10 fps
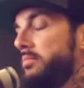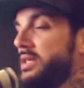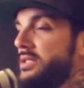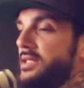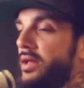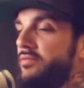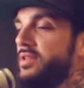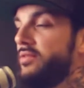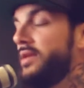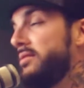BSL
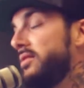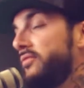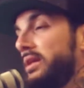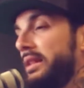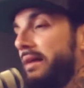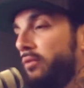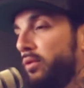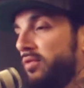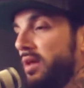has different levels.